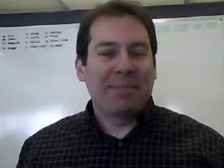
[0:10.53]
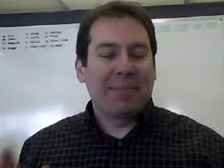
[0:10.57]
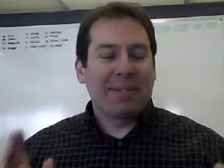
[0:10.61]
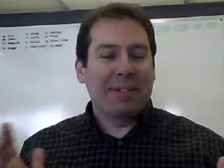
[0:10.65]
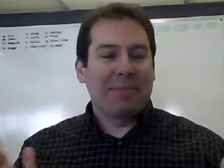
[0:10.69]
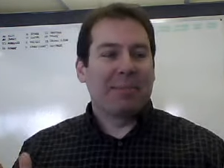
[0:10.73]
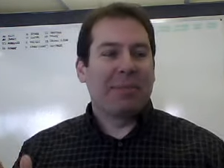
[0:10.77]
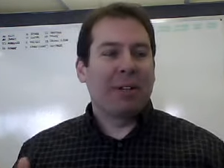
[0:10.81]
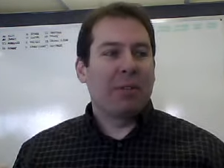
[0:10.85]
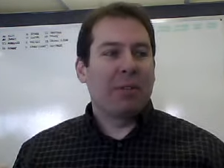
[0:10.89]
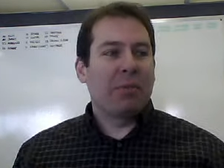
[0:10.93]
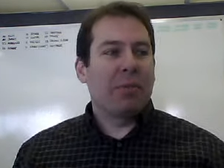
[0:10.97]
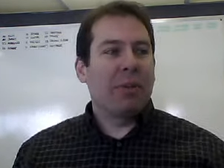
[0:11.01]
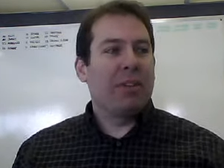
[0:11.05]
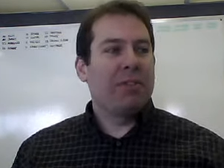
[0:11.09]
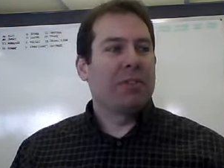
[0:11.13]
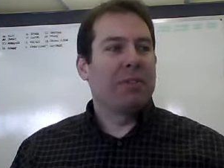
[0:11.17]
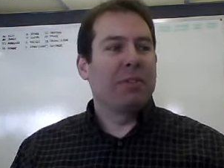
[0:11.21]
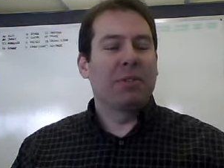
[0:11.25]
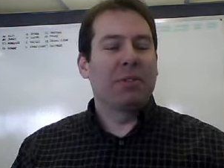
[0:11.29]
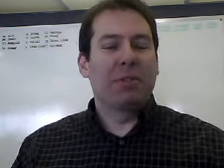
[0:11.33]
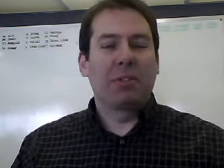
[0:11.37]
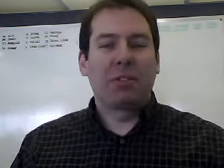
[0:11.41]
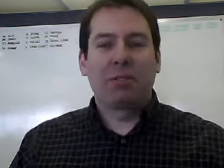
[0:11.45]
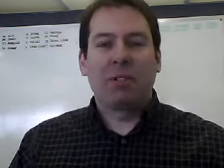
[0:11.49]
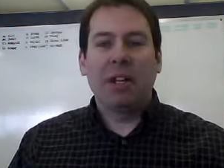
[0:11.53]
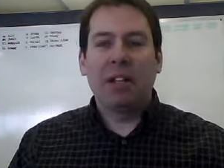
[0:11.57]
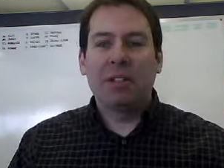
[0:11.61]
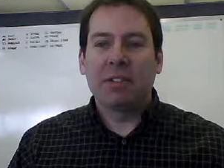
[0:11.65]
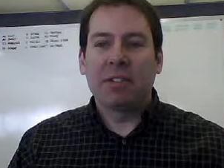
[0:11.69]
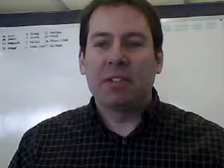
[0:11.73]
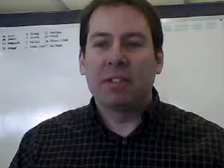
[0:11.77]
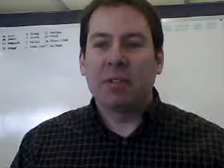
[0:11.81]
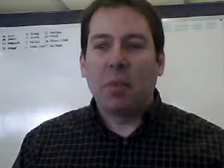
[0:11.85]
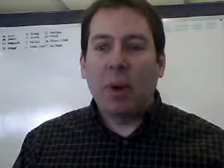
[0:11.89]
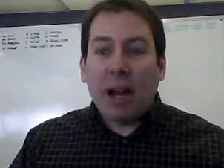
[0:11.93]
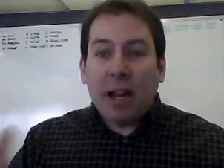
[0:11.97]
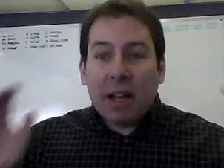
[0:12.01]
My, my wife goes
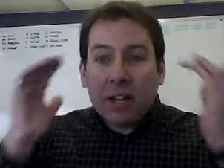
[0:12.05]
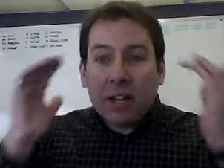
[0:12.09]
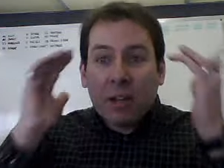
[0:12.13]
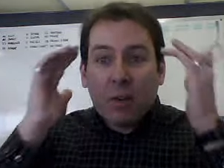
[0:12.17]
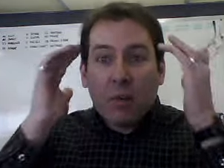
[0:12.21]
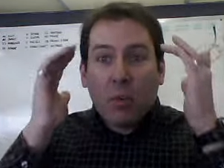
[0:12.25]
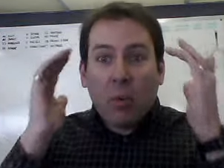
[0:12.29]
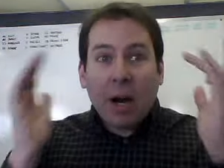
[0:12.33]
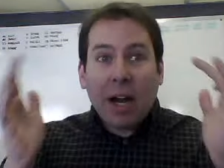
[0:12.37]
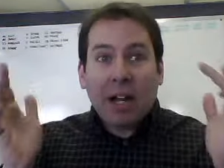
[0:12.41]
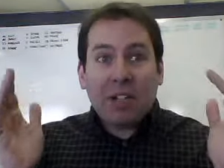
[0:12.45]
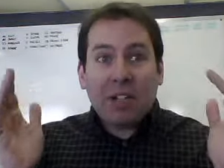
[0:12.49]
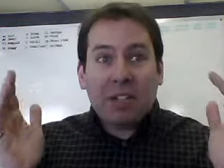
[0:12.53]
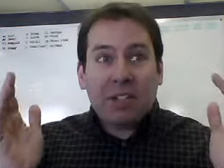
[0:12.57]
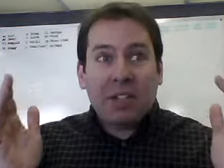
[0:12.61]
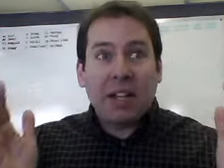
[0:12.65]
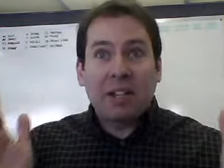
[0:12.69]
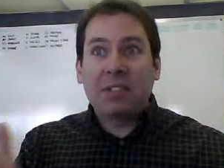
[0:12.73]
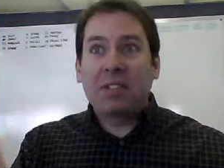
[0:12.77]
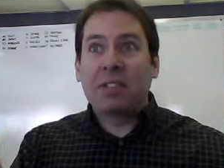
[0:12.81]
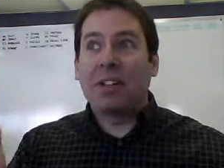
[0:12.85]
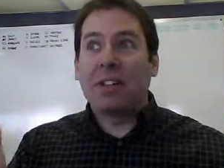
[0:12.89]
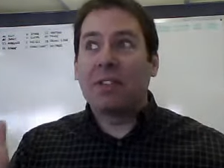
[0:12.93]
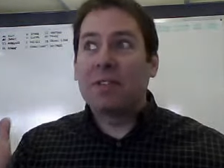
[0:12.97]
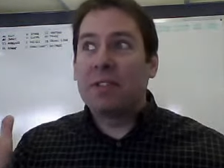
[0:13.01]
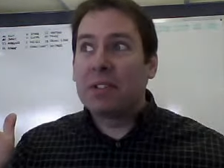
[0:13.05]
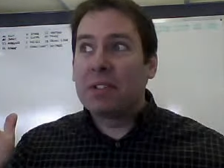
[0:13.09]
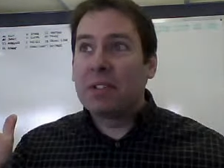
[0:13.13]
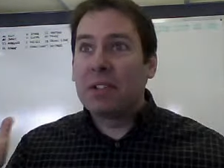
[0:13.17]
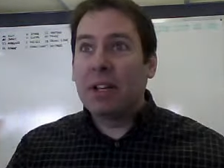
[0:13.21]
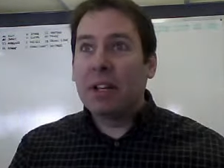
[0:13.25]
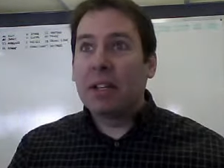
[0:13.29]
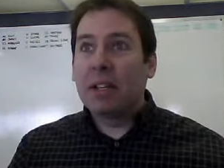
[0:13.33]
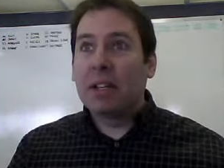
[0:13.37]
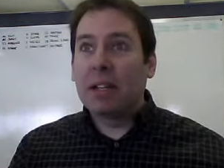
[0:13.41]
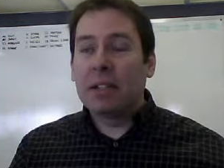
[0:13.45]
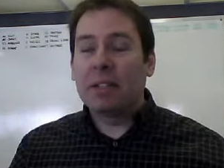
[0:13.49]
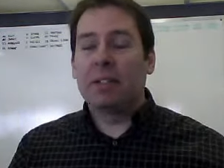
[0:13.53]
crazy. Why do you watch that stuff? You're
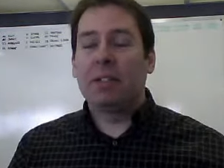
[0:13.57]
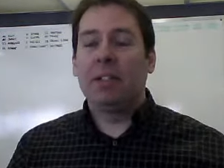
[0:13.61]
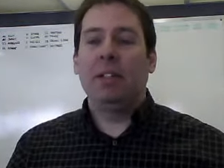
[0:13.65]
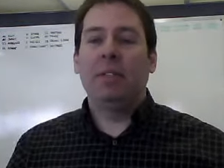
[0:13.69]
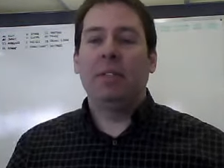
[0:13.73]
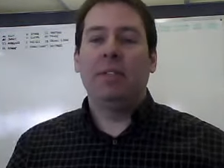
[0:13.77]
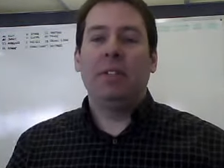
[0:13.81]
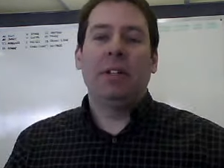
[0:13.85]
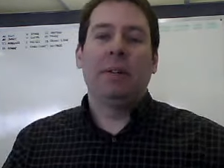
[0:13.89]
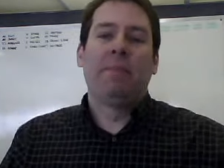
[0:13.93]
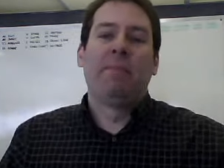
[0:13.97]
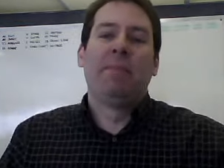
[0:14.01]
yelling at the TV.